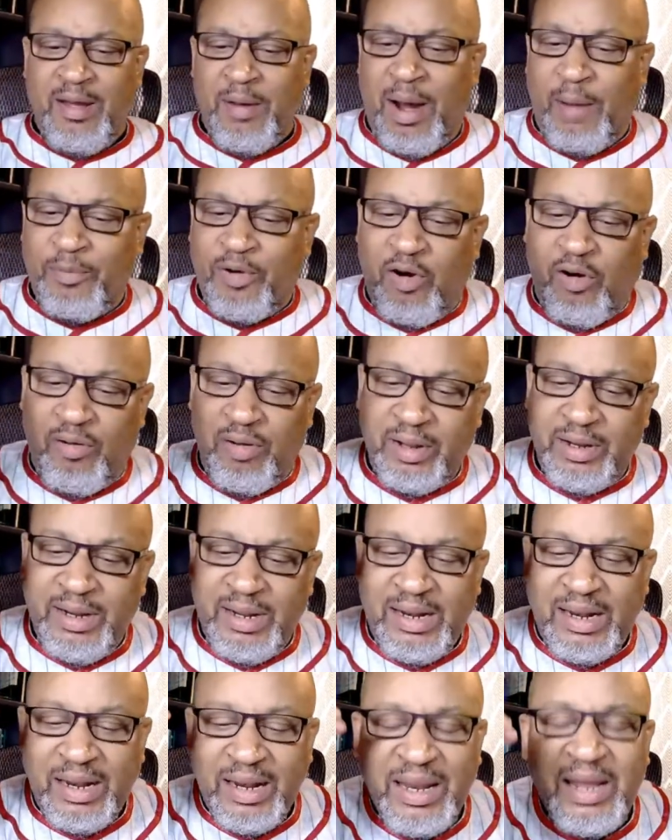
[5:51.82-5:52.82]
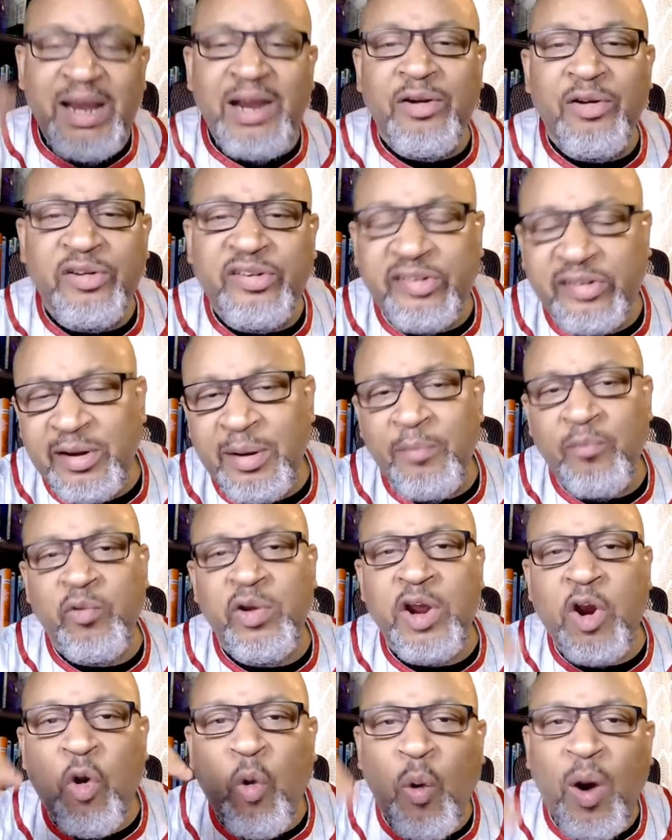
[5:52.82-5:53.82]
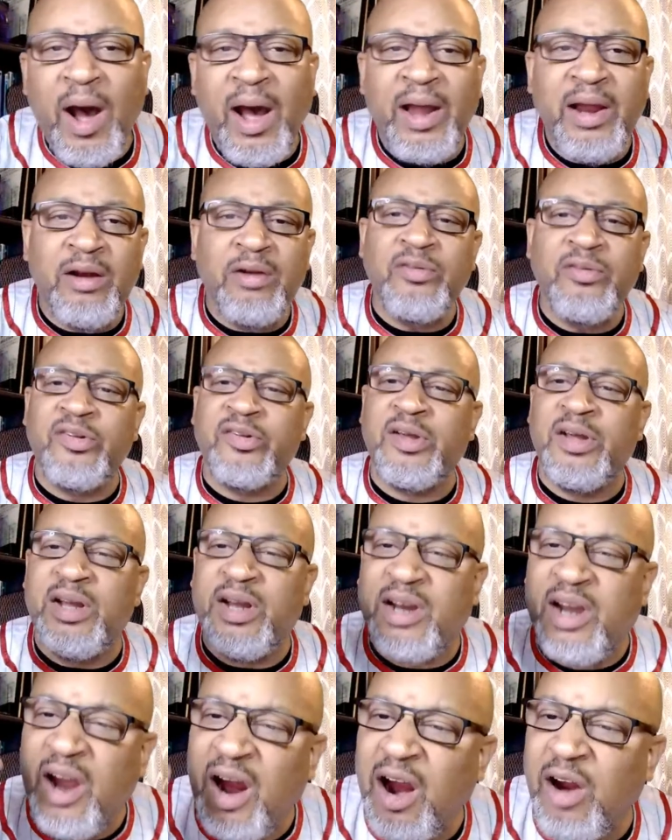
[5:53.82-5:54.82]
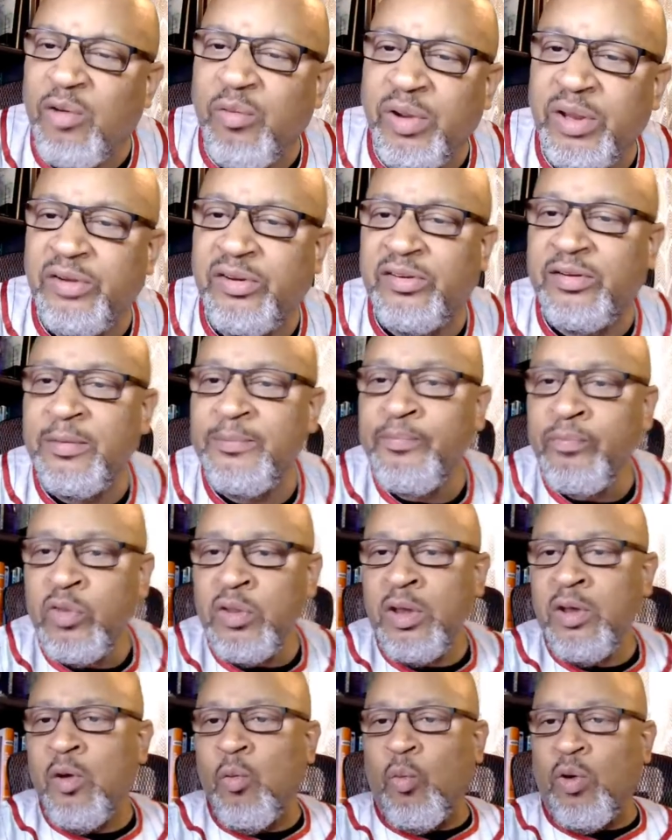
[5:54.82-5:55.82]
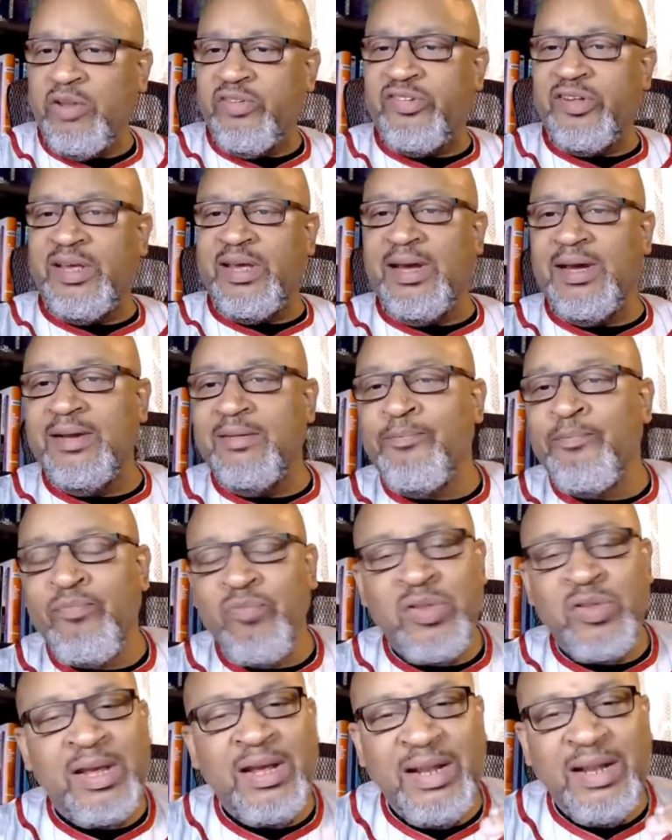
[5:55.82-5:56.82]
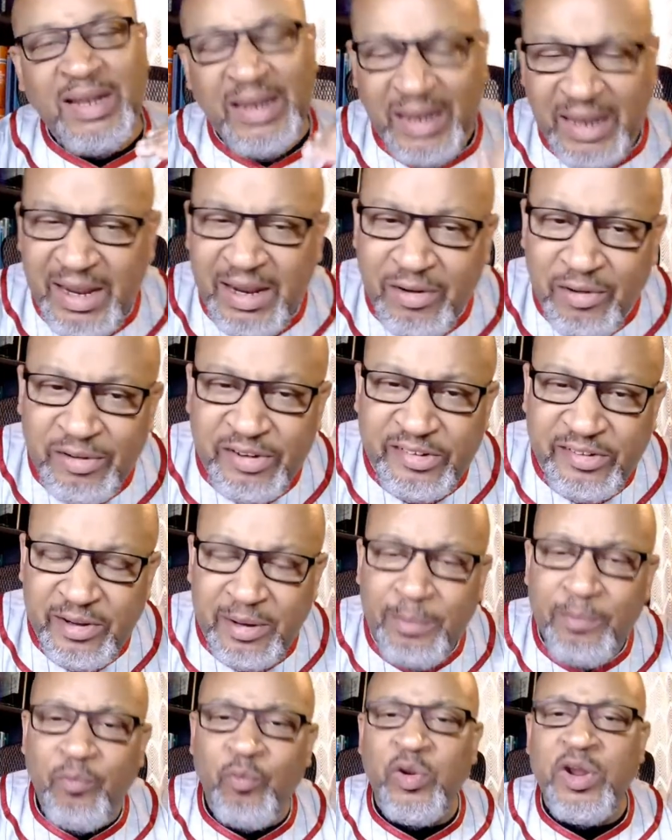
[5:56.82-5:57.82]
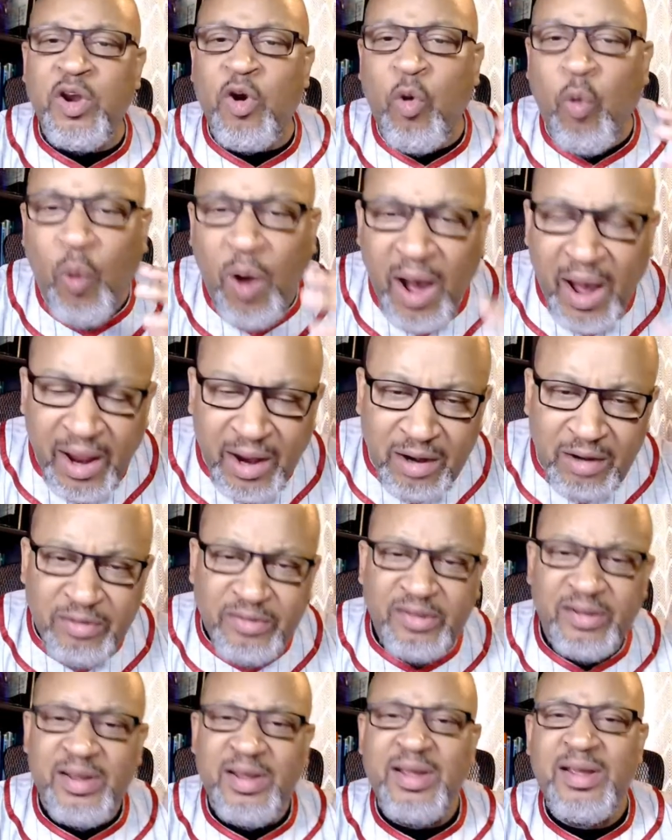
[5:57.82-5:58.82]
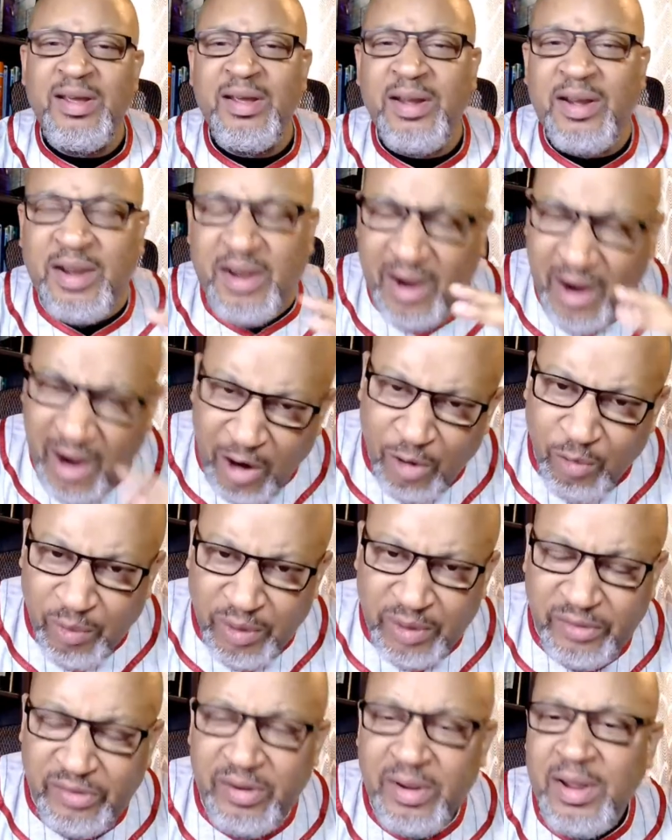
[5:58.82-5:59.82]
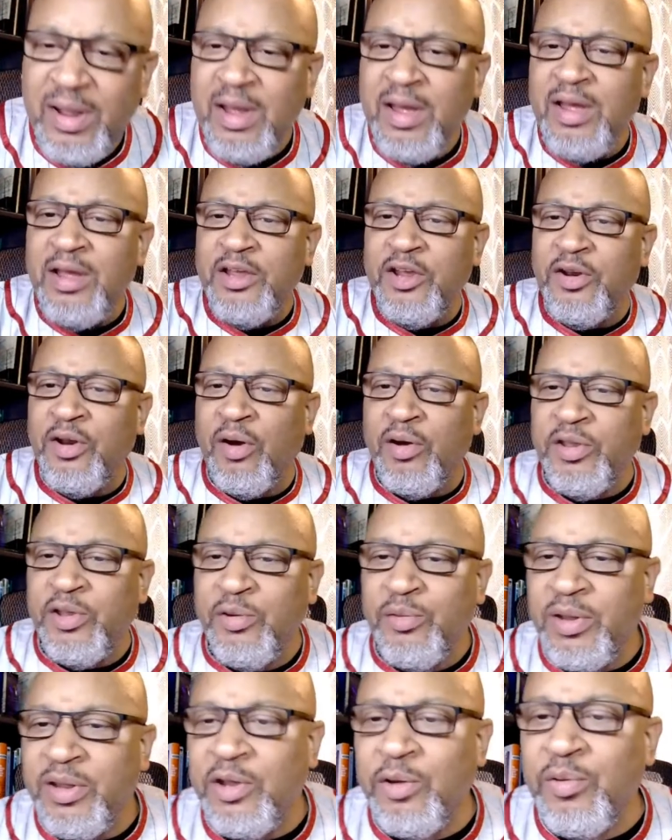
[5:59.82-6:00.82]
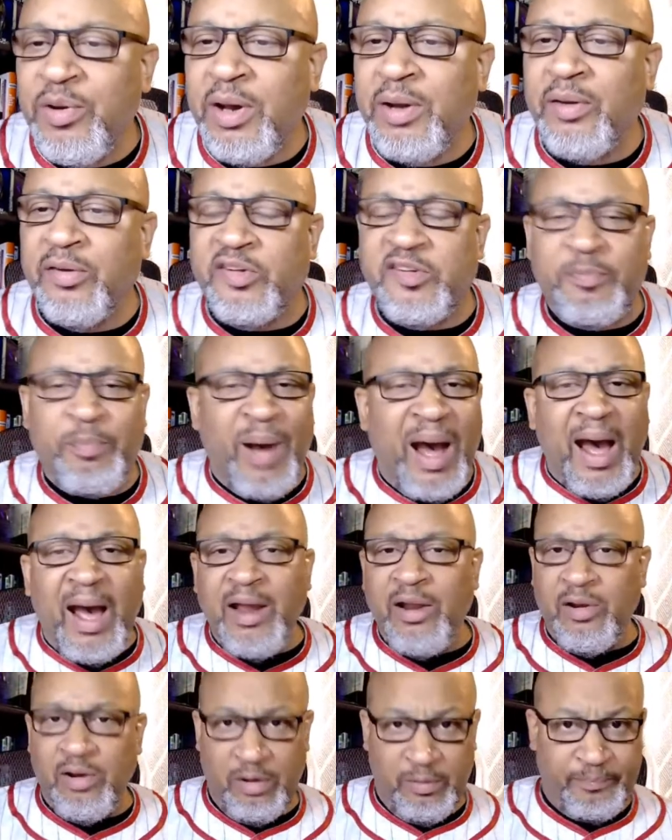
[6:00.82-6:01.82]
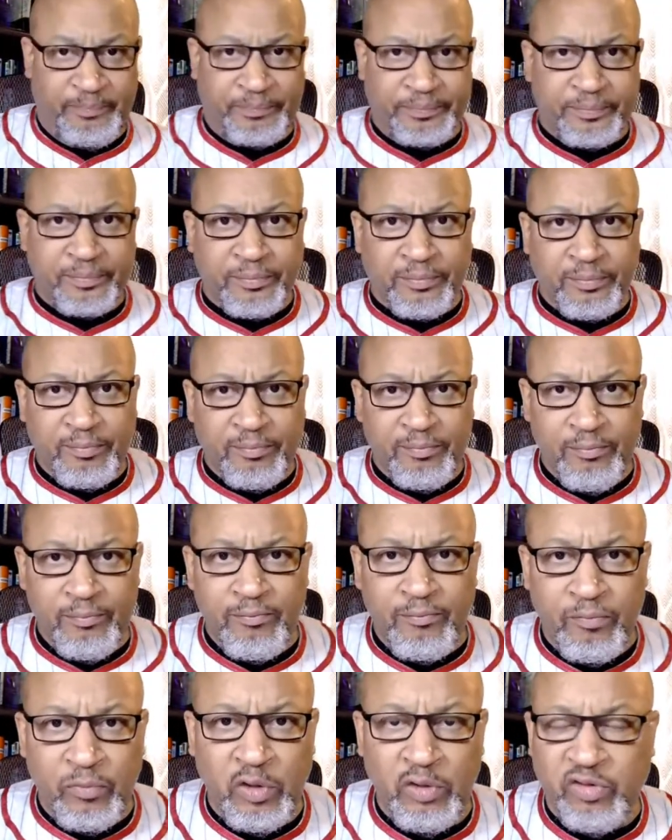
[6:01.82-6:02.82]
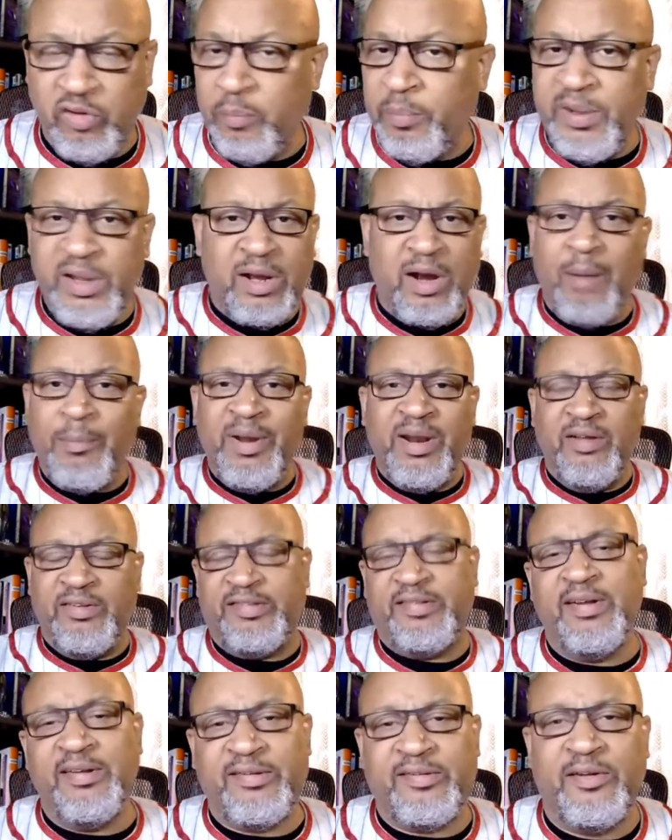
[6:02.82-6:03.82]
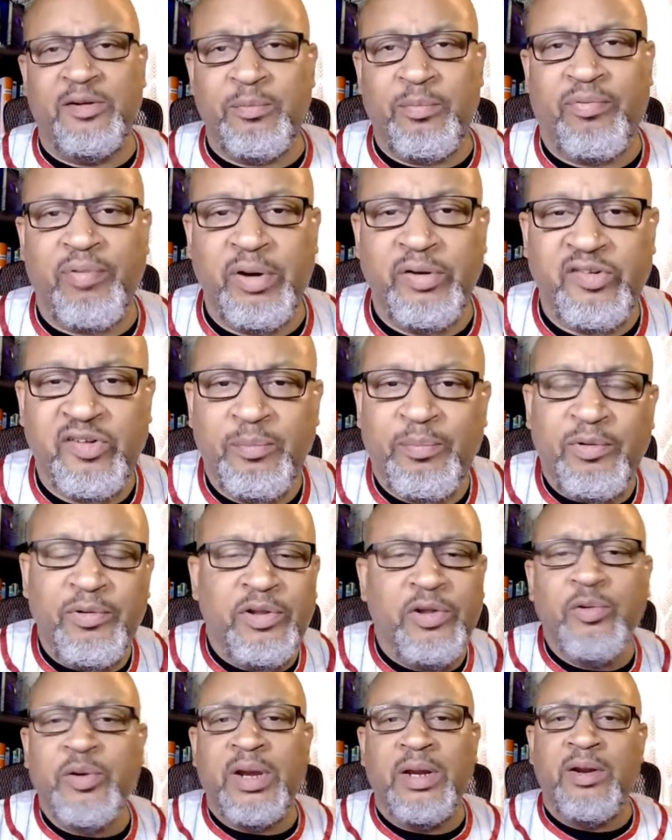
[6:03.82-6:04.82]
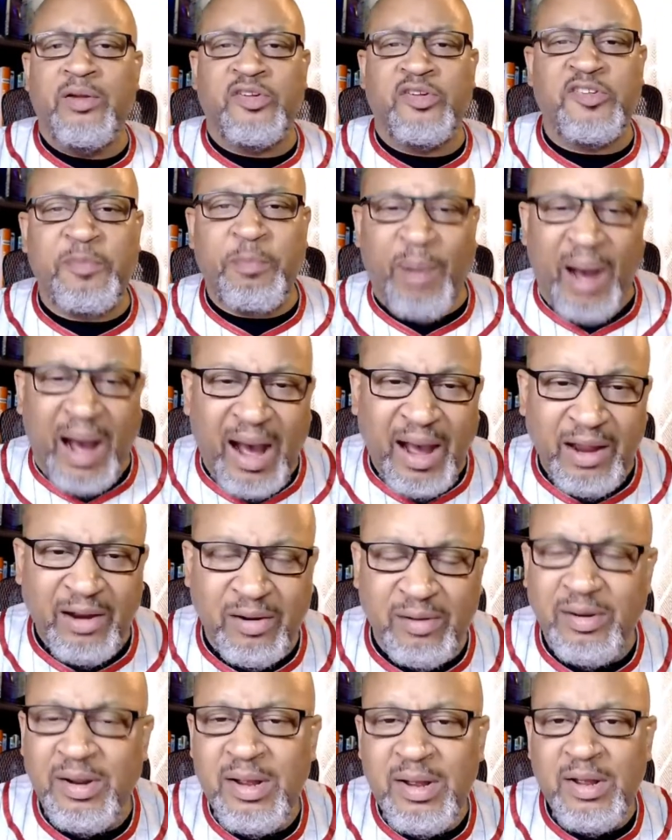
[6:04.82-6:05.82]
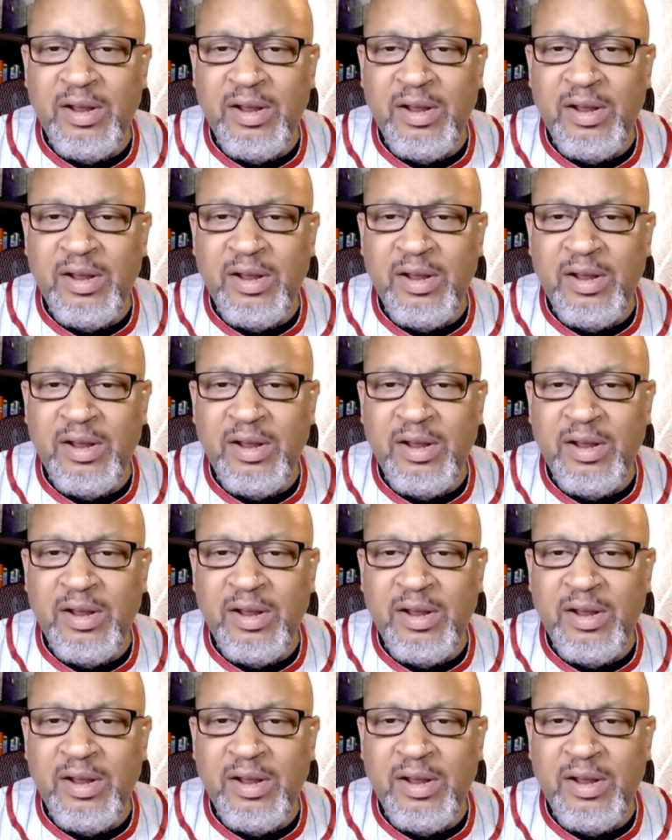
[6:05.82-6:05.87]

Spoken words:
I'm calling it leadership requires courage. Once again, leadership requires courage. You know, you could aspire to become an assistant principal. You can aspire